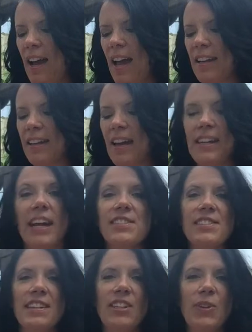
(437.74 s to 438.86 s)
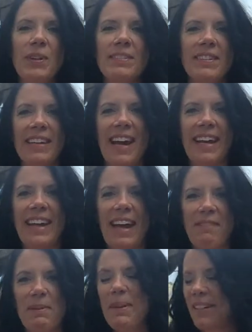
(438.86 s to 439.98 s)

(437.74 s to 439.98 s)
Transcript: And I knew instantly I had to have them.